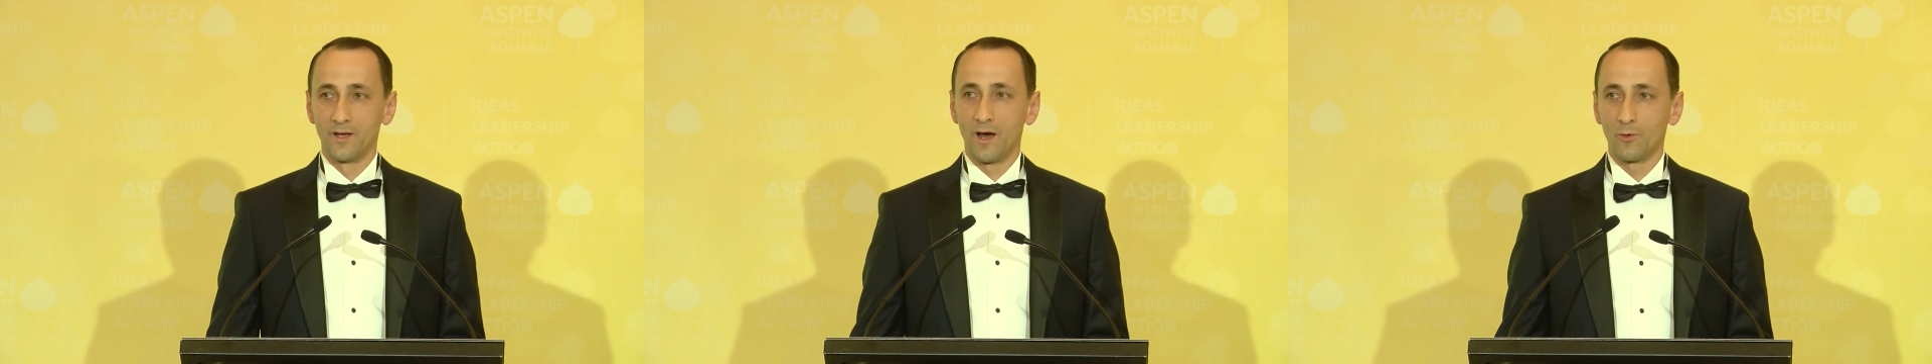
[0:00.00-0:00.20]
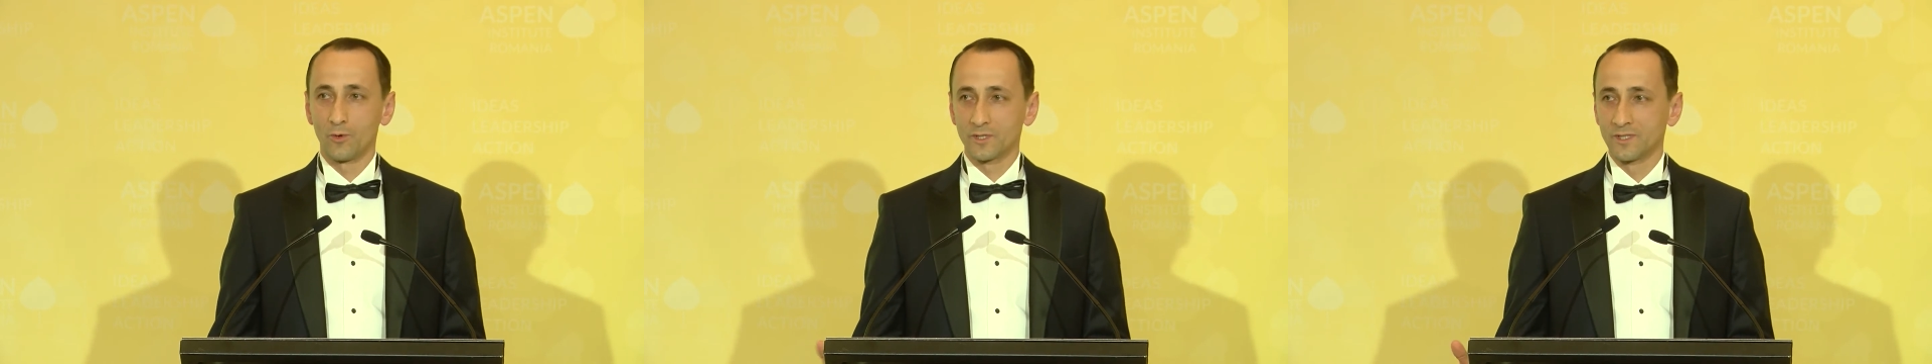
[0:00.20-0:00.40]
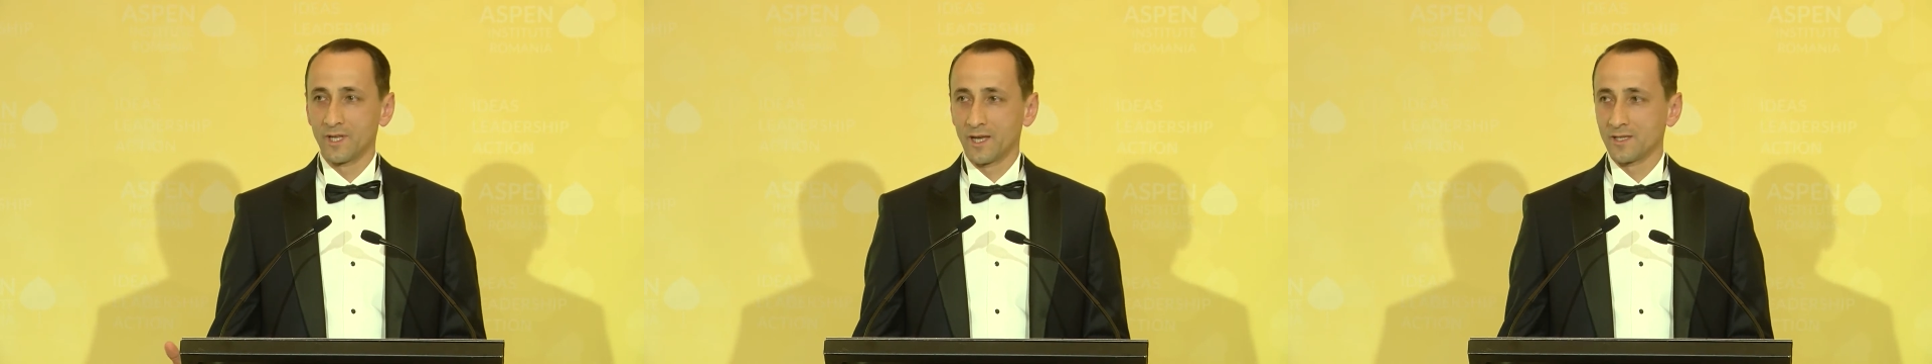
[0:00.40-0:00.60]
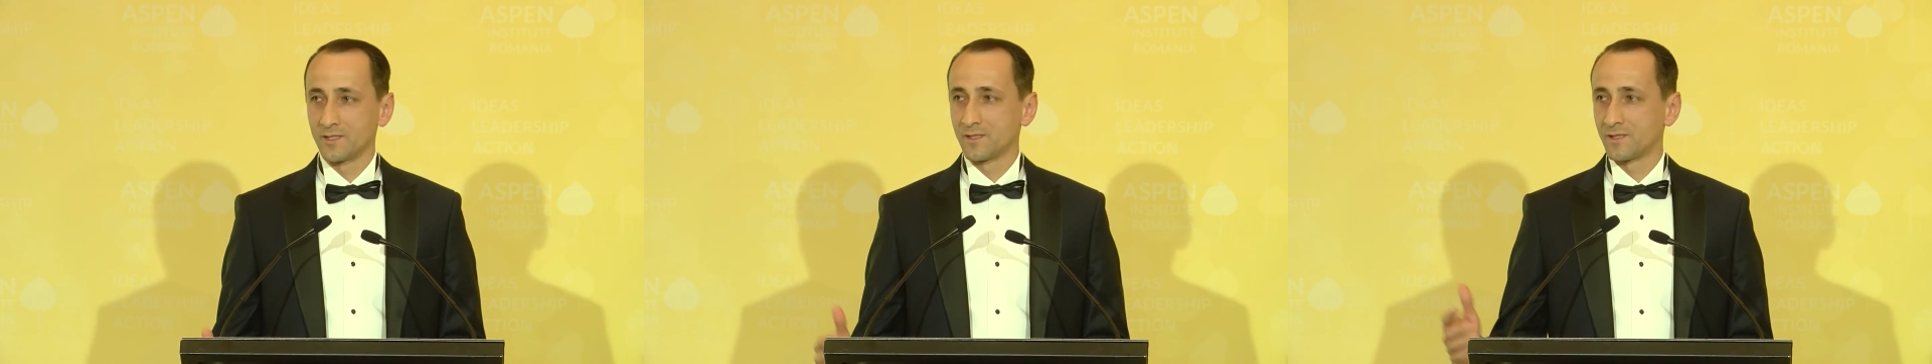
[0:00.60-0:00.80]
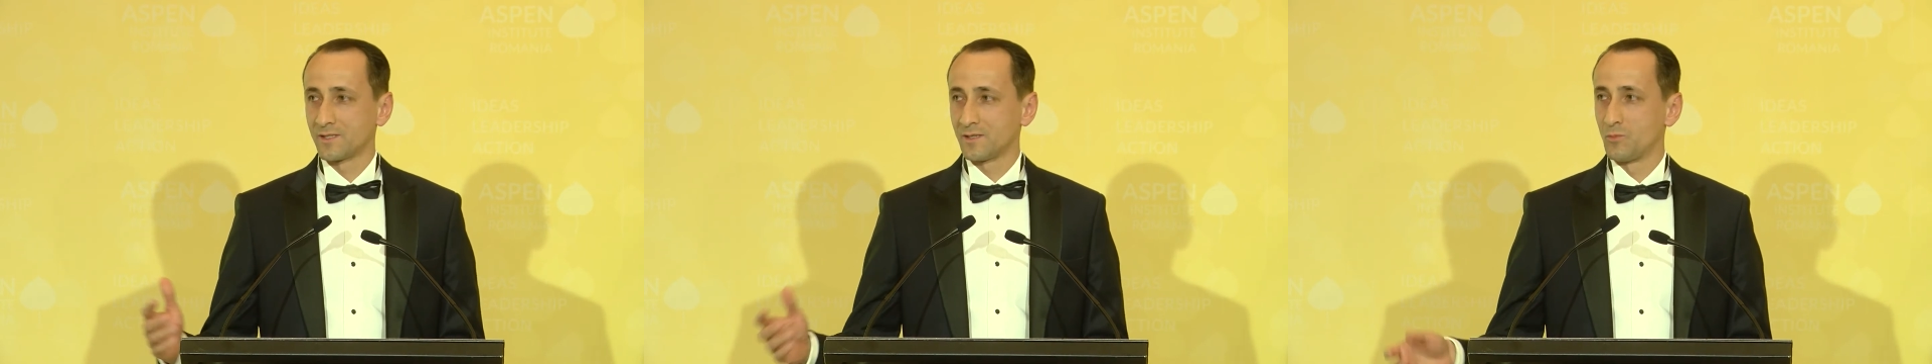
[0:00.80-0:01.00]
our days
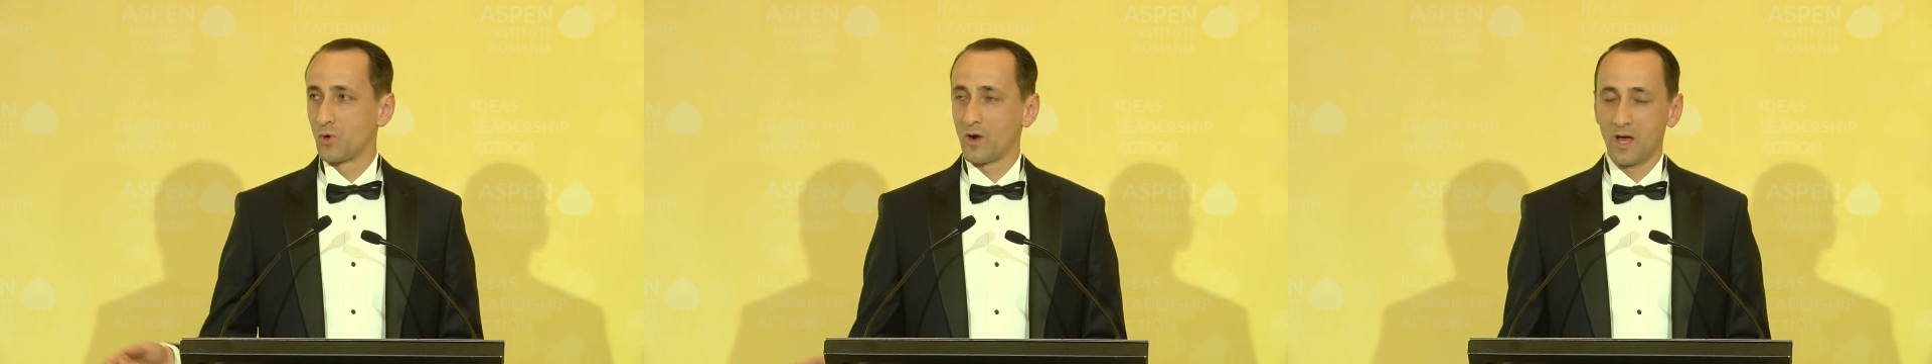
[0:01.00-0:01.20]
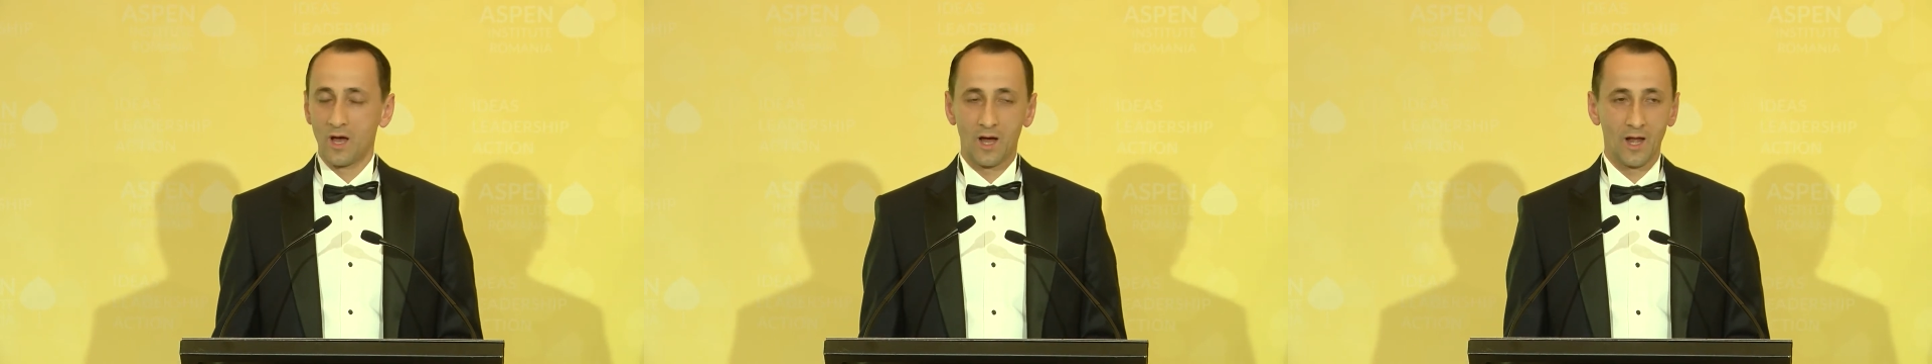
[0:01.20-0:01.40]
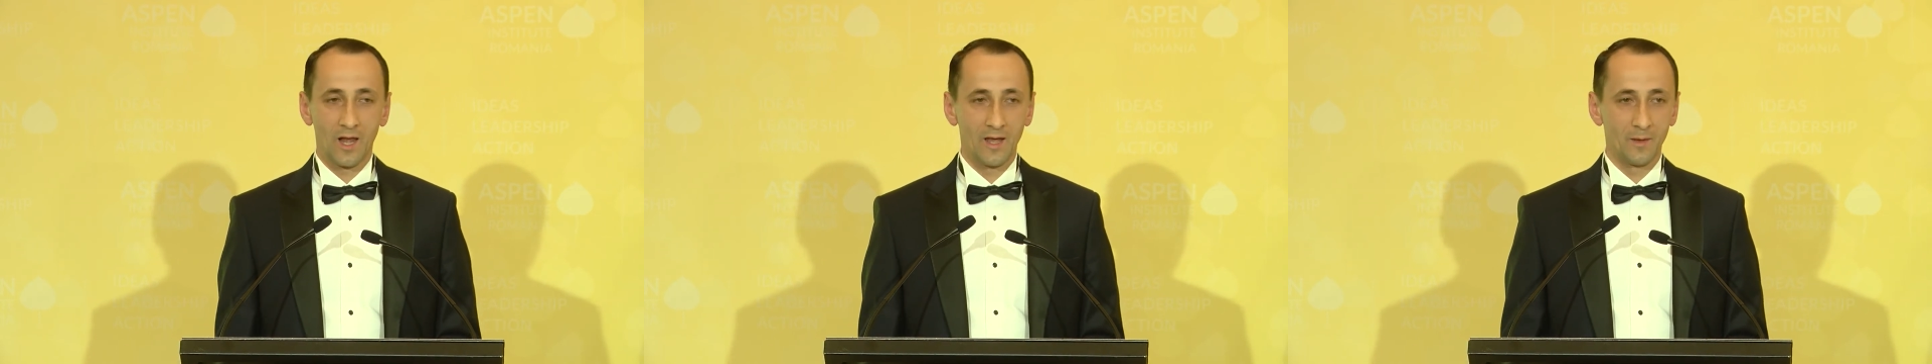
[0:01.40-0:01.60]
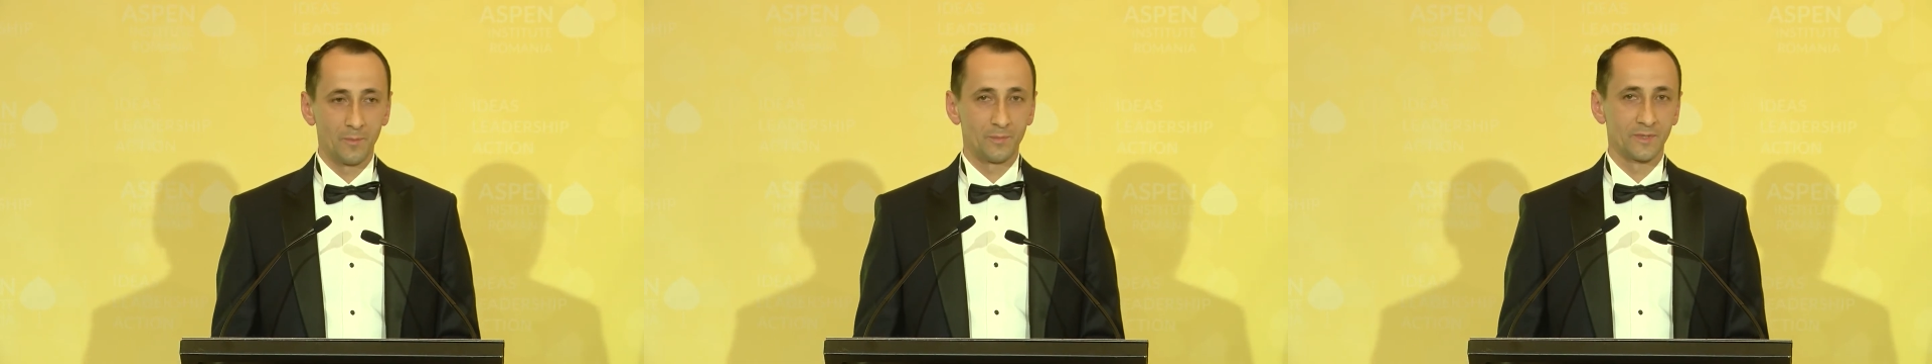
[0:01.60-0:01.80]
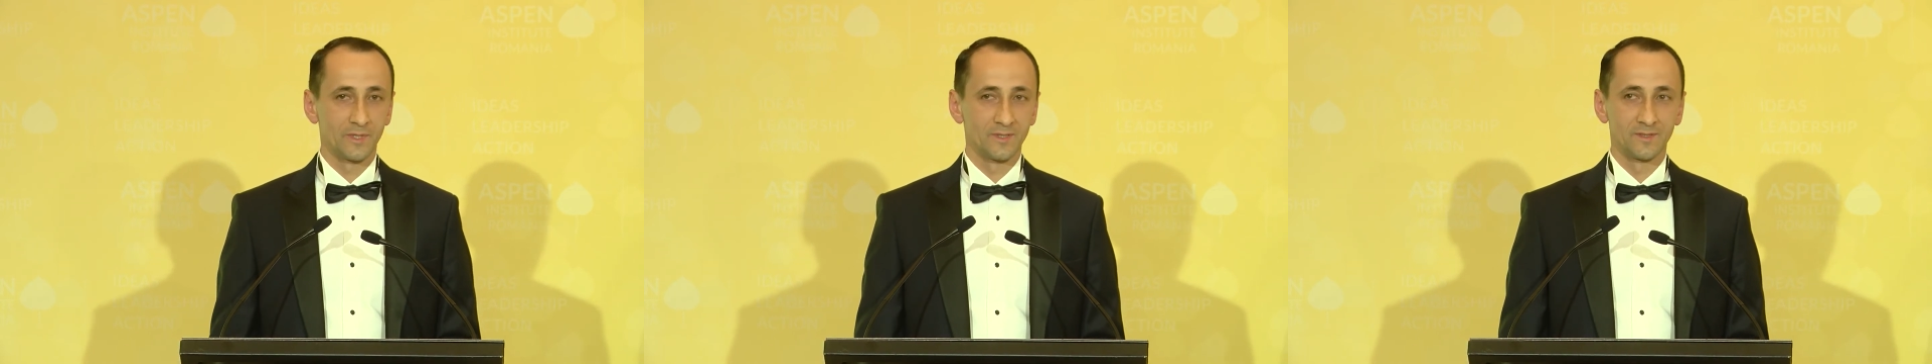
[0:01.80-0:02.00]
Simona
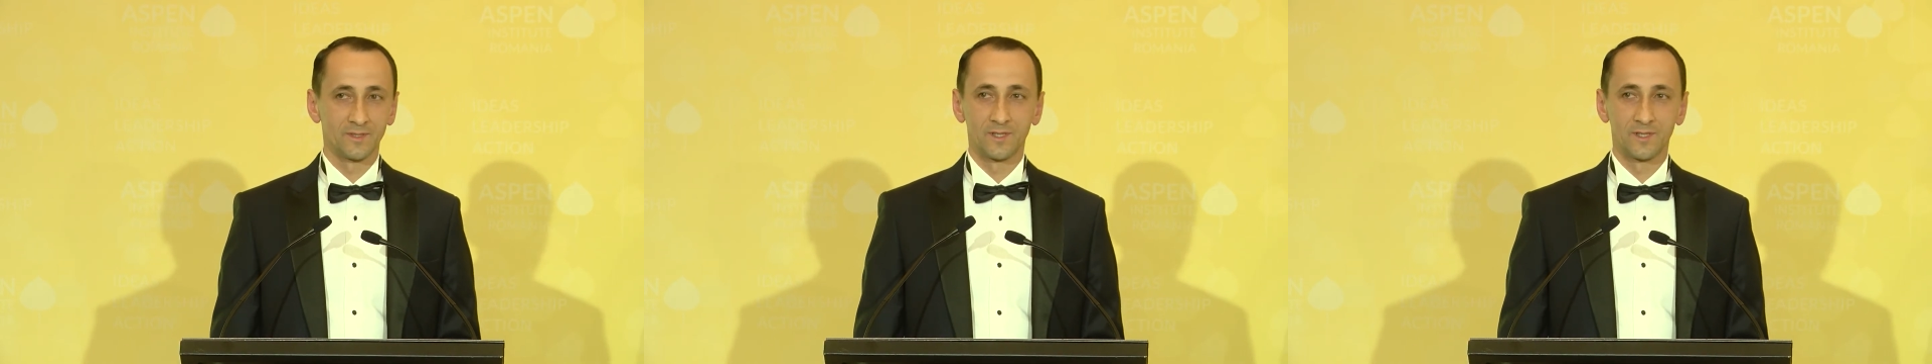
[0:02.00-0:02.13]
Halep, and